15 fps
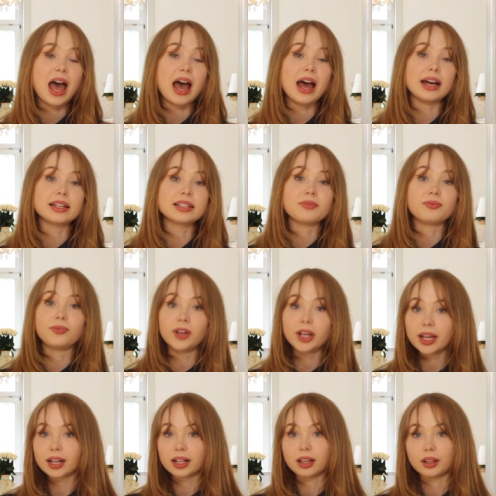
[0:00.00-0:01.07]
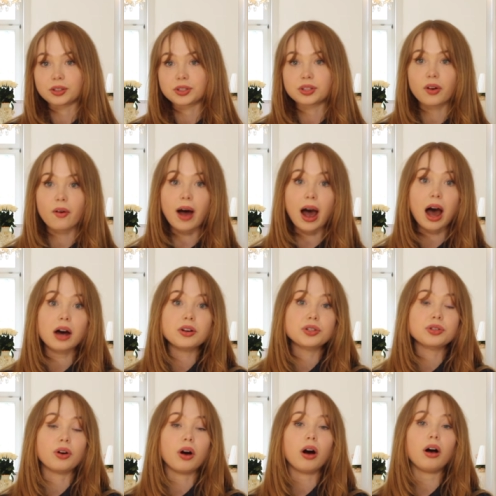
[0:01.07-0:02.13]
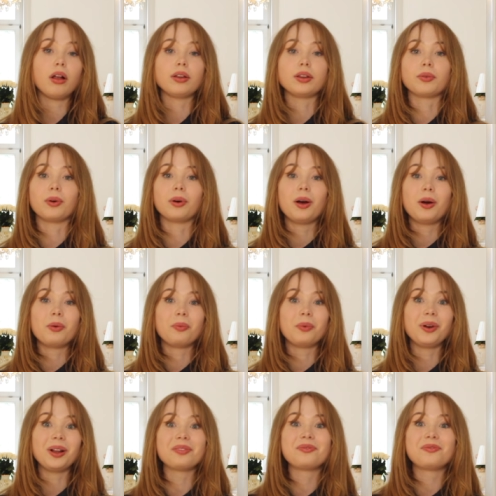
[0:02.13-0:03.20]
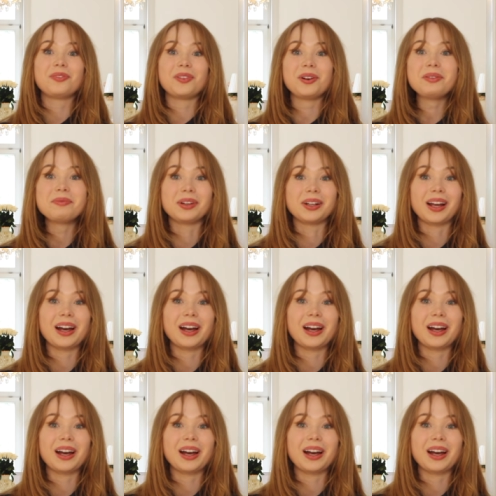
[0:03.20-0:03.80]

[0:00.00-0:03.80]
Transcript: as a vehicle and to know how to hold the wheel firmly.